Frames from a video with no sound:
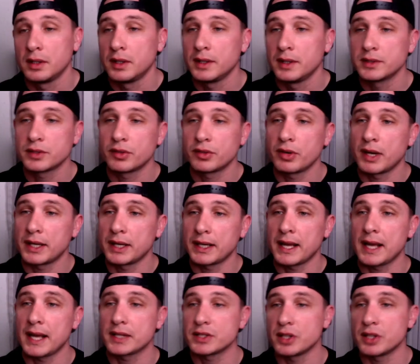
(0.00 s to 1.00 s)
It's chronic
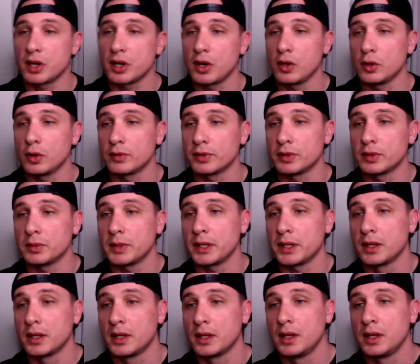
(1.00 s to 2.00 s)
action all over Hawaii.
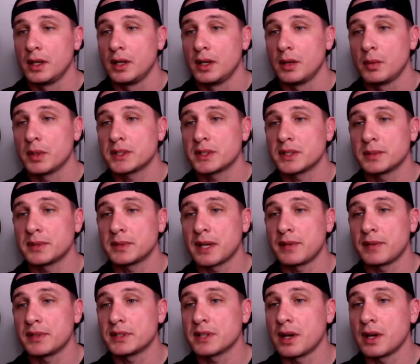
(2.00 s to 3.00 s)
What's up,
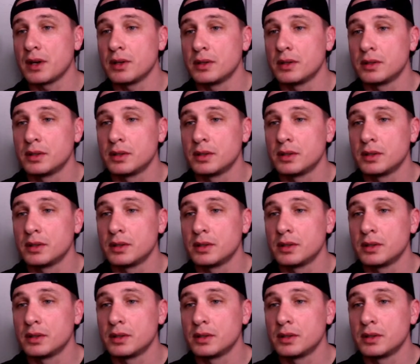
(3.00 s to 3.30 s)
Tafisao?